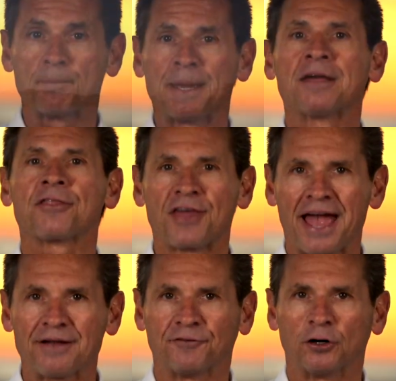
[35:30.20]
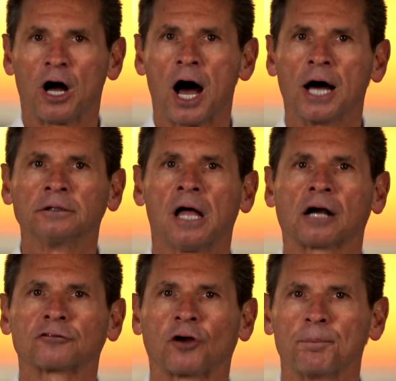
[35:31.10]
being thankful
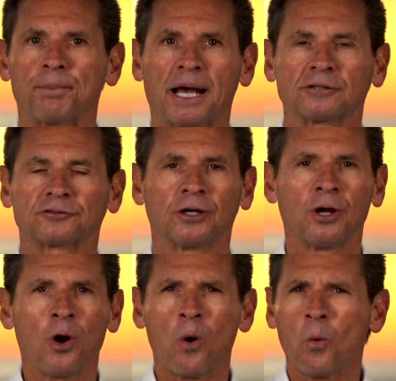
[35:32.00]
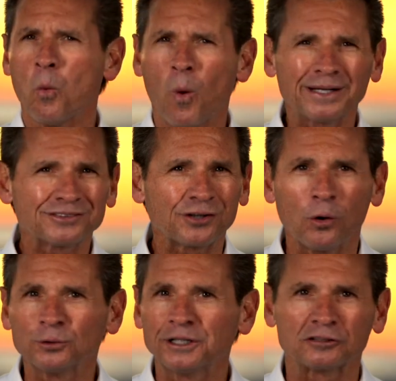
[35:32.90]
unlocks our best, what is
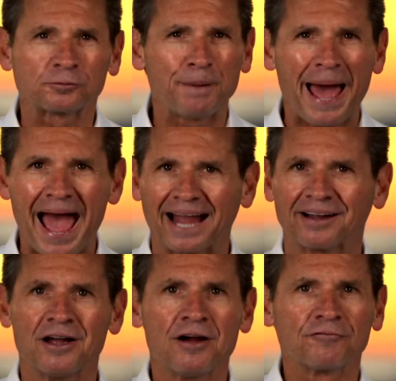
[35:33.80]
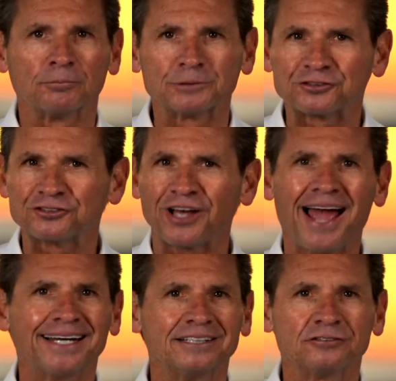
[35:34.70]
holding us back from
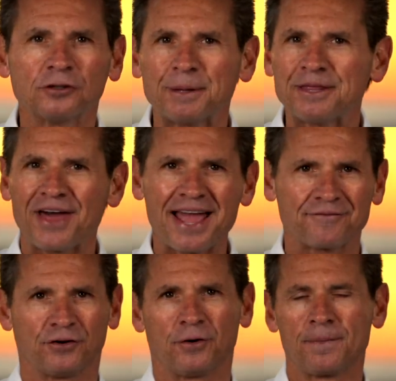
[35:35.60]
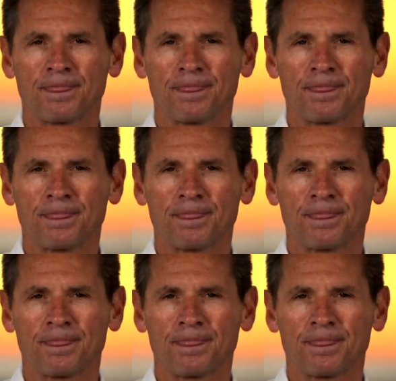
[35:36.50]
deciding to be thankful?